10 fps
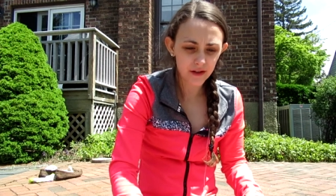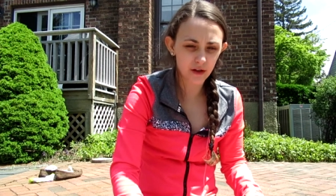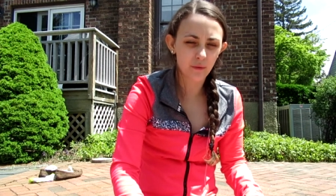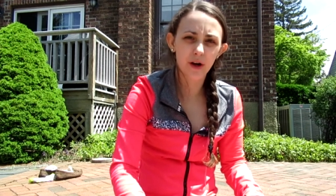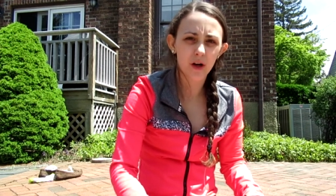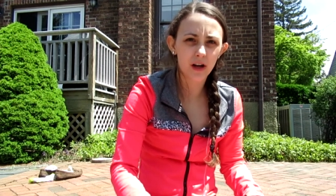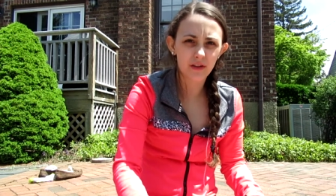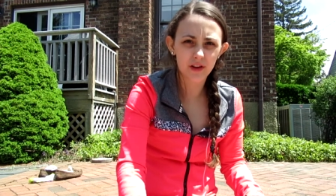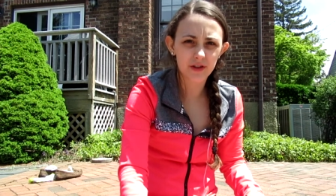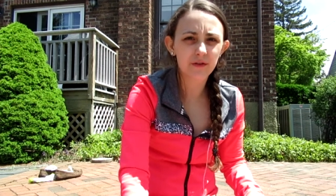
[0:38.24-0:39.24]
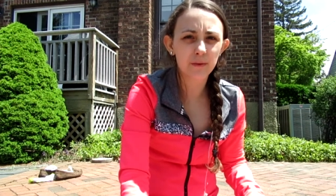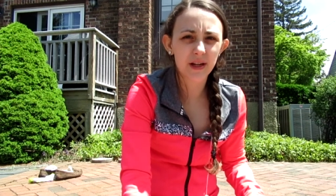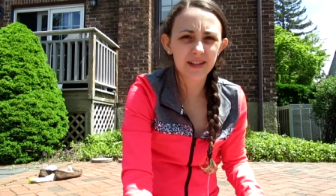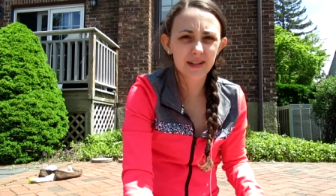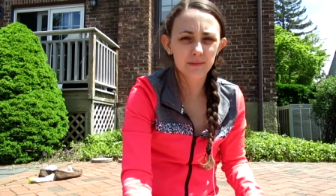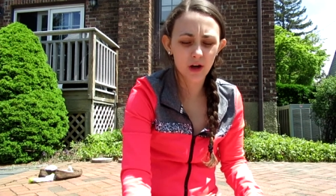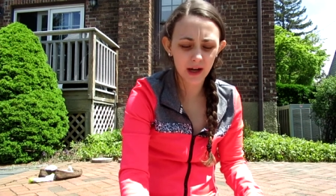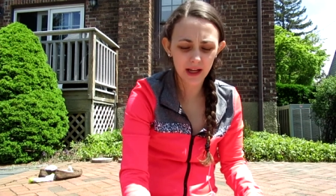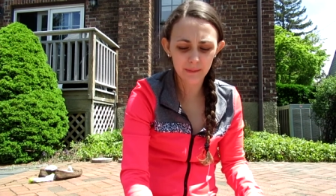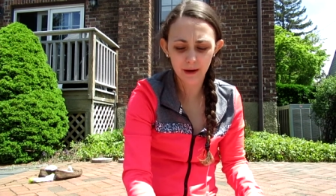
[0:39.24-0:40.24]
you know, where there's a few minutes that I'm
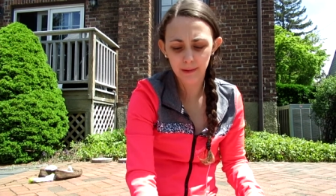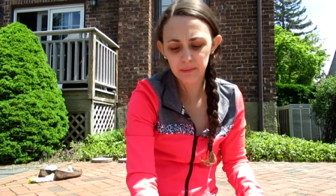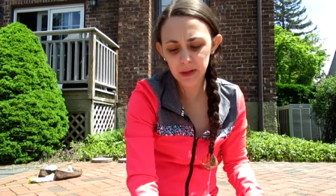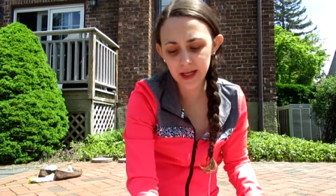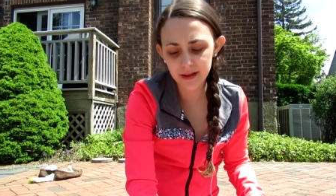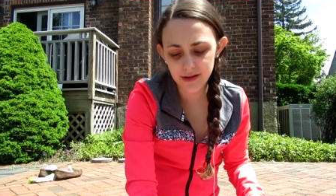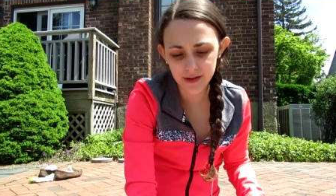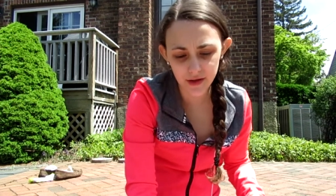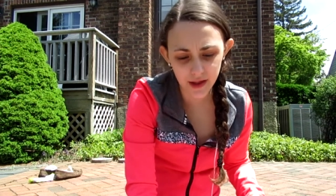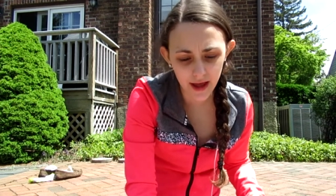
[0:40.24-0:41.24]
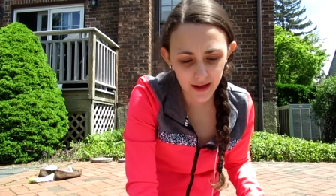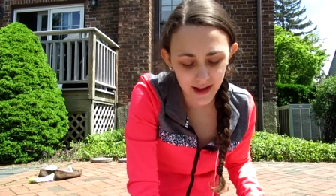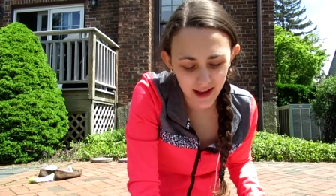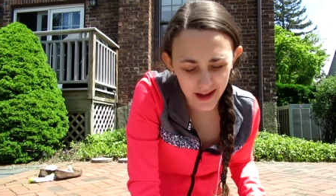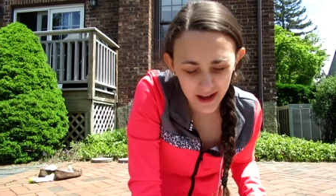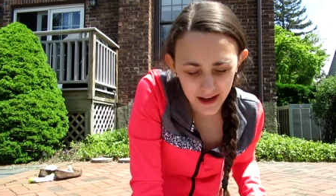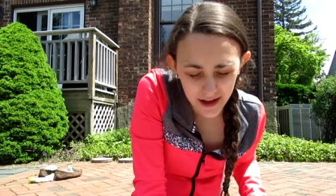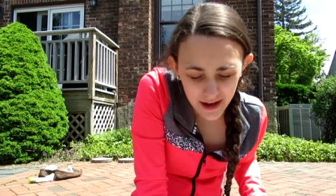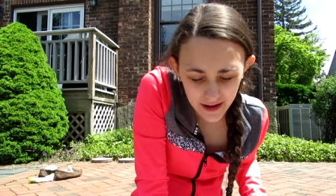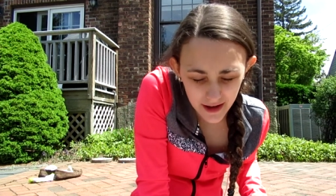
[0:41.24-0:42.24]
talking about my plants so that
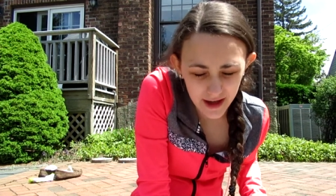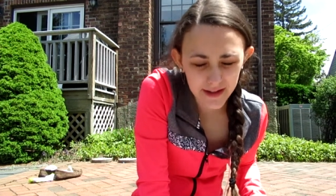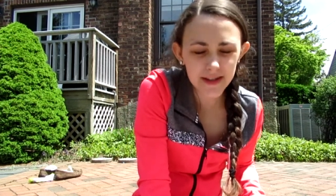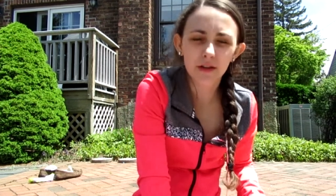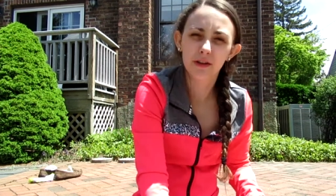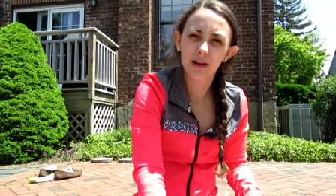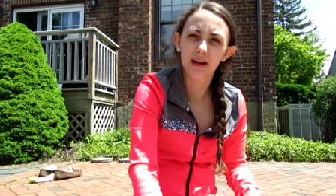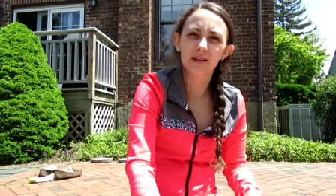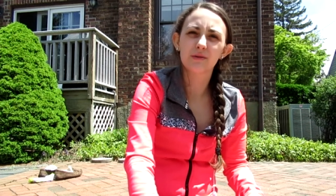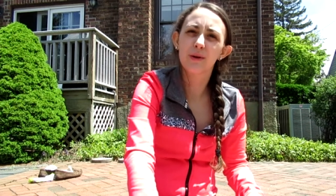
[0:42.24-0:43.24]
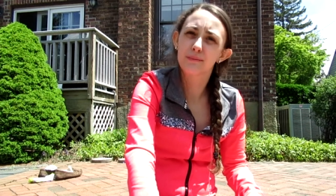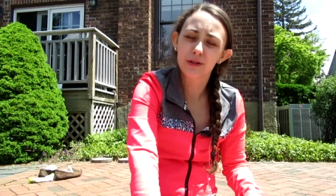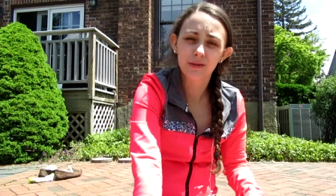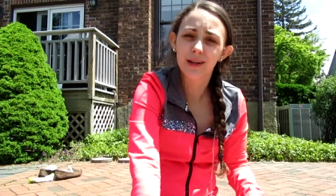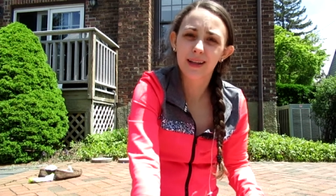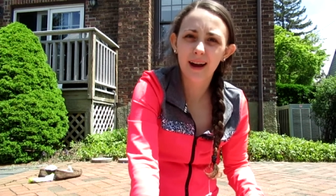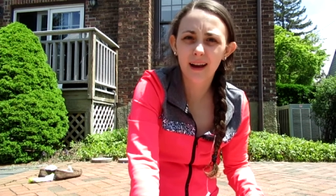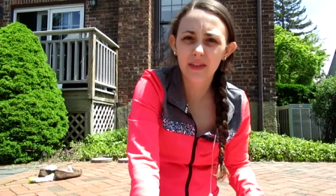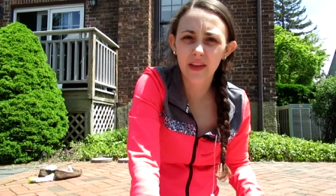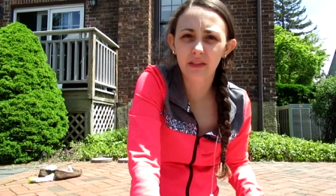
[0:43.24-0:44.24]
I can tell you guys what I'm doing.
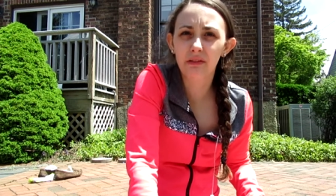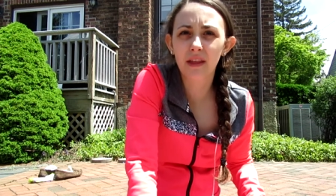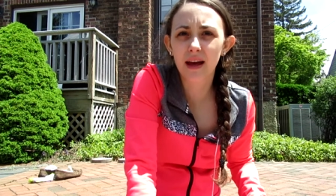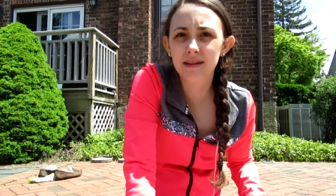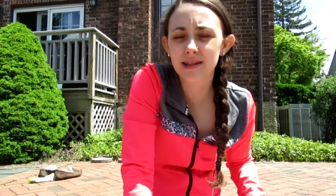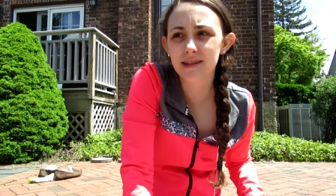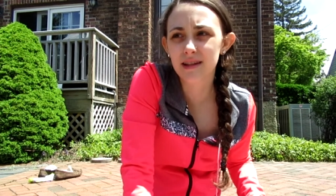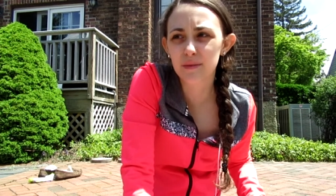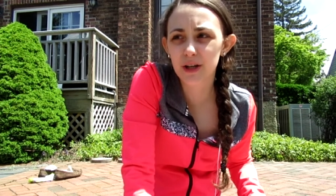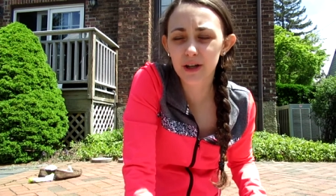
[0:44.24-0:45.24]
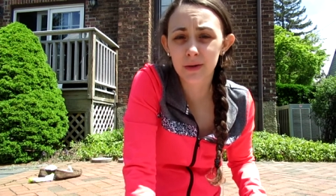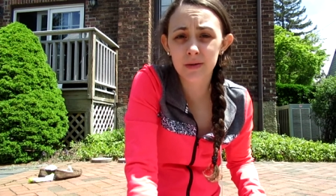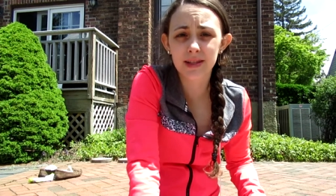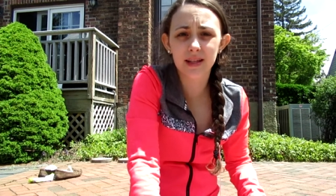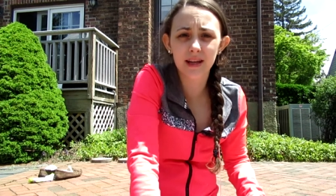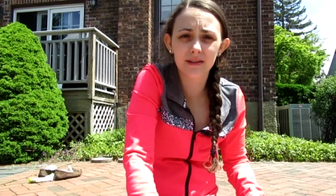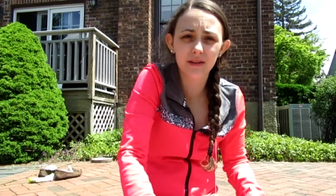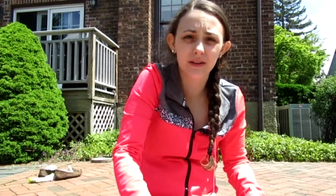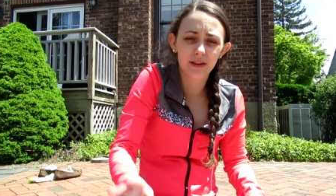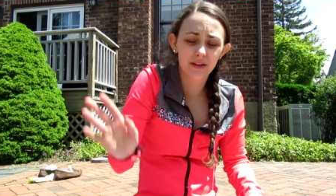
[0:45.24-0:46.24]
And then as the summer goes, then,
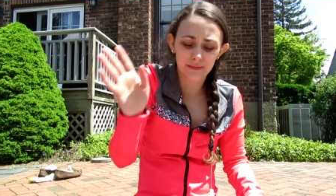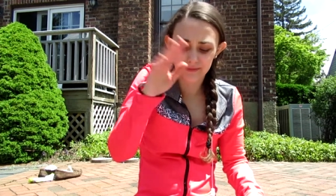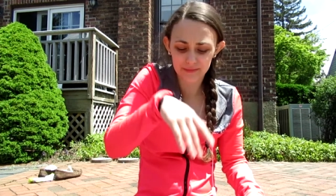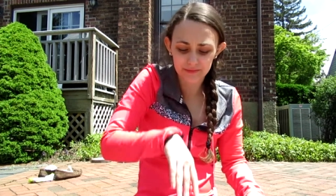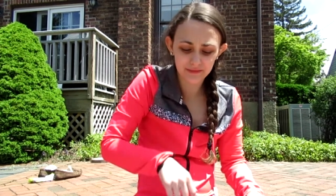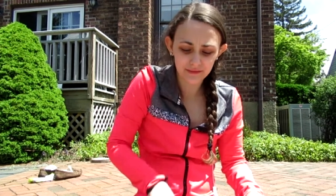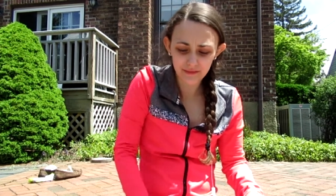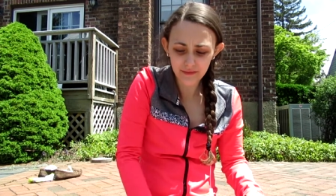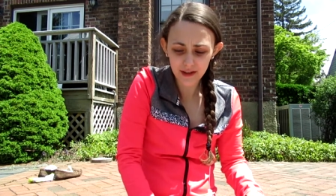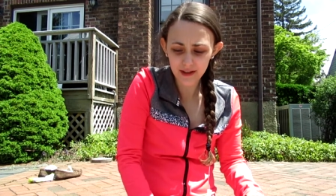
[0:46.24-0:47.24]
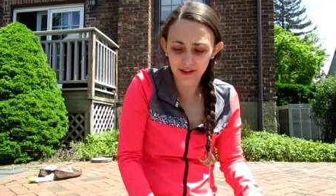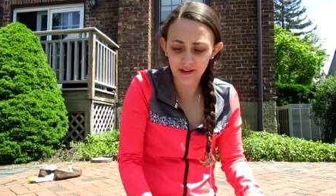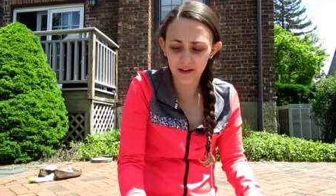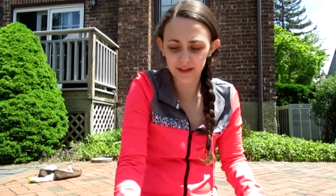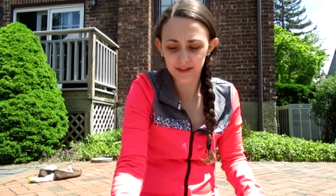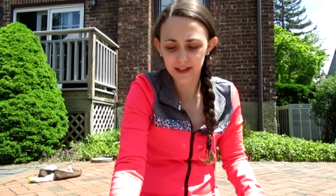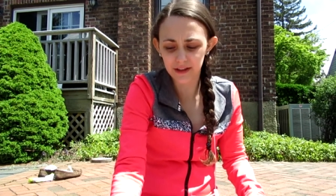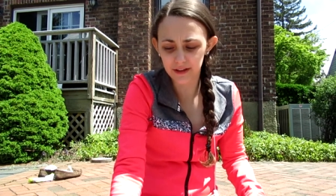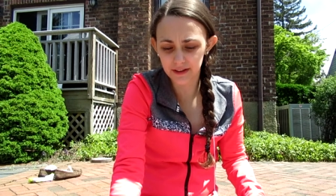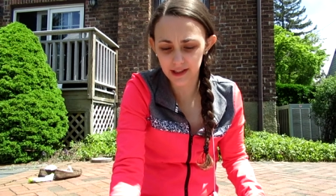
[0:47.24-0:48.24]
you know,
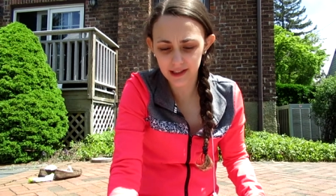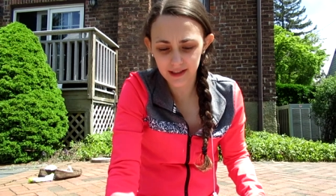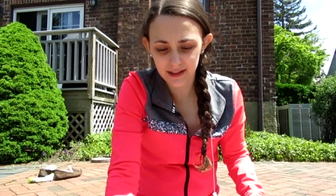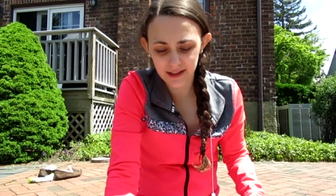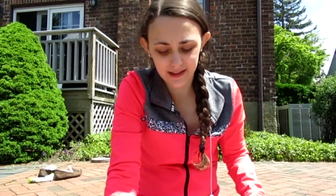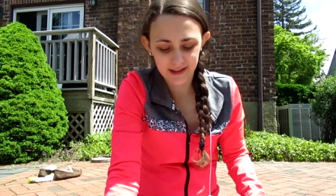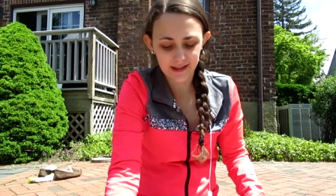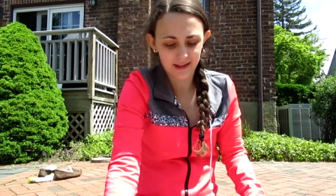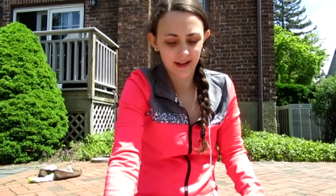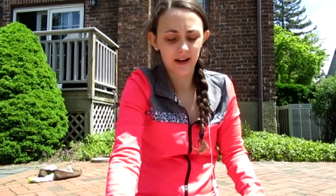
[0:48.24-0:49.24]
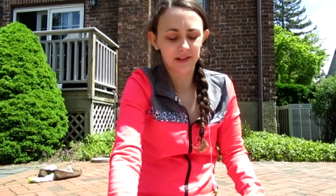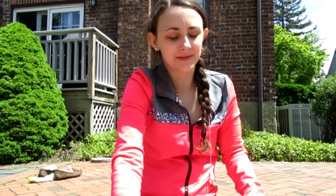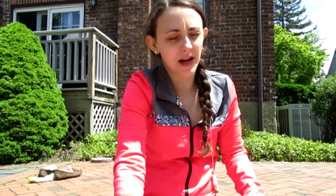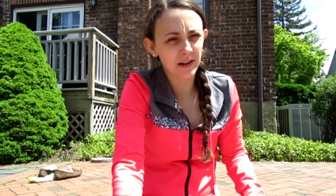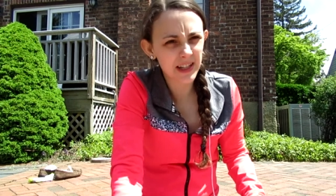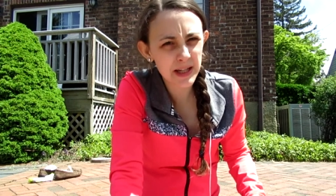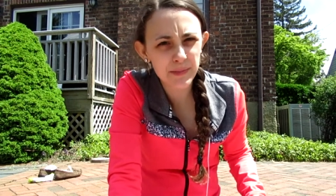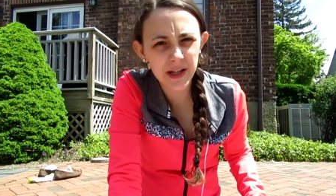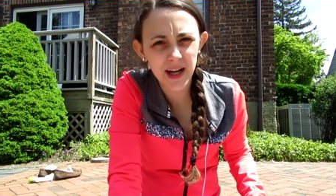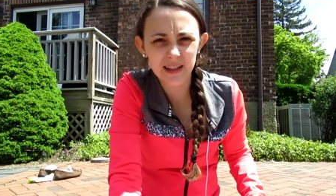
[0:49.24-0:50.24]
like I'll
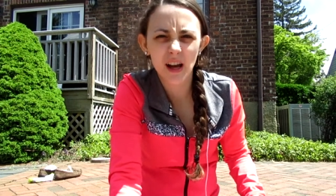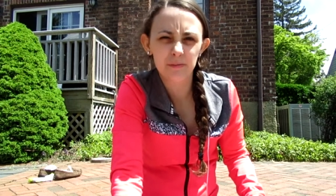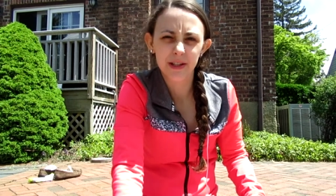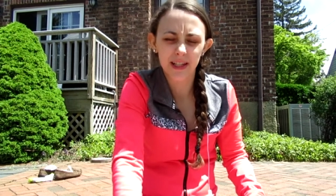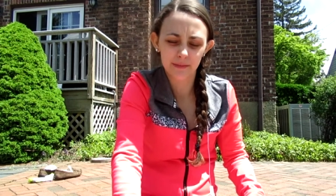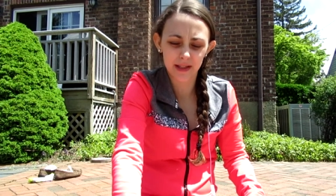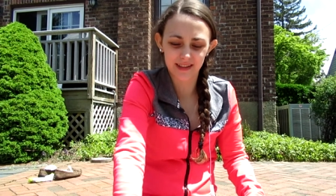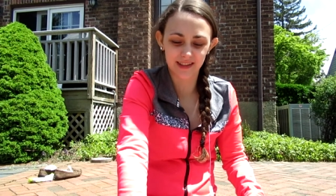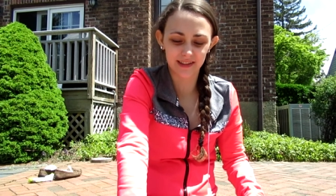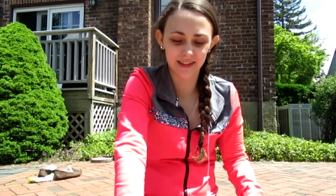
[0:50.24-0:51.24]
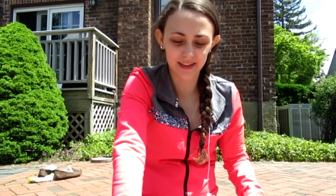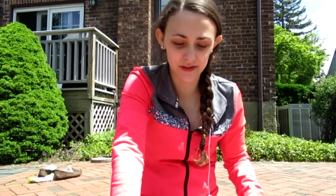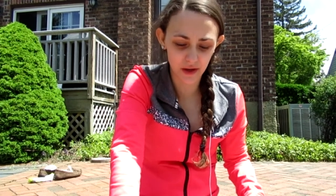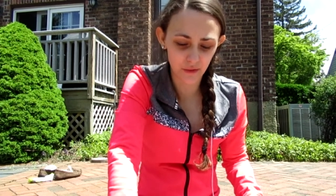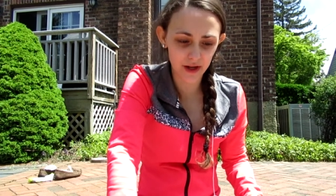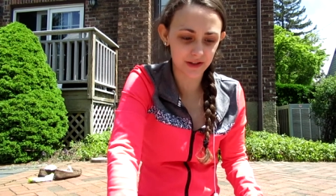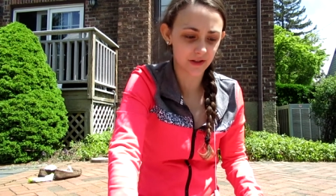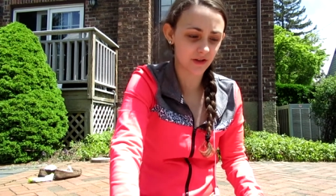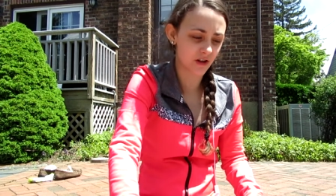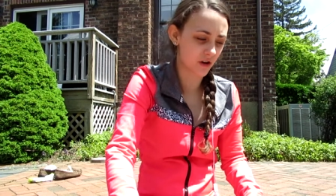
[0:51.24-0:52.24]
keep you guys updated basically. So I wanted
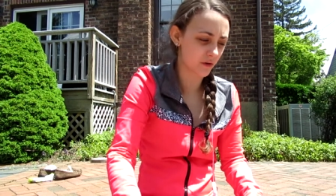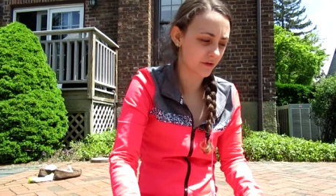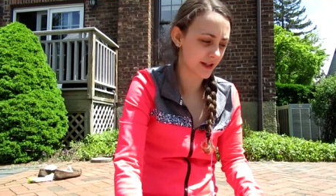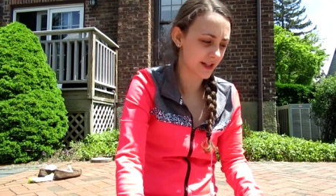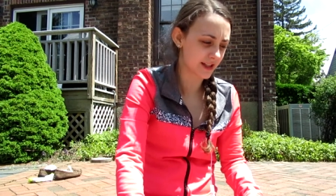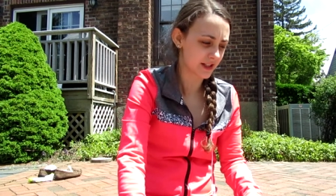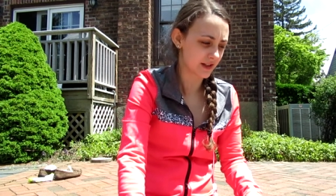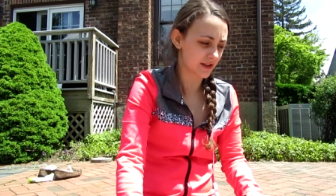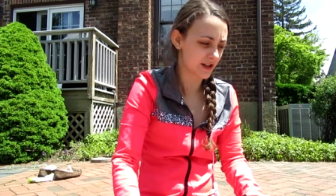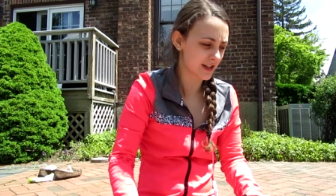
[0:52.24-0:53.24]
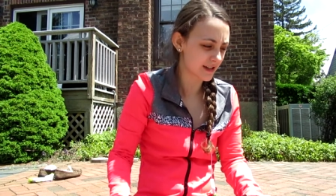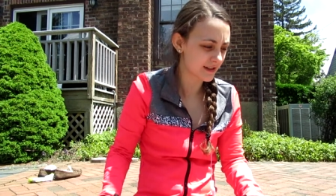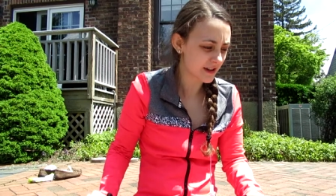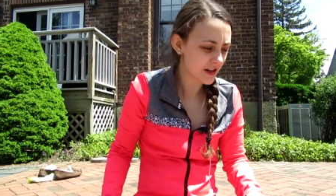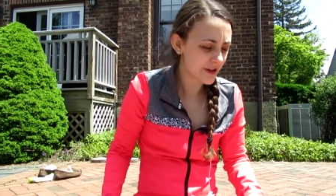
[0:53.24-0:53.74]
to show getting these started.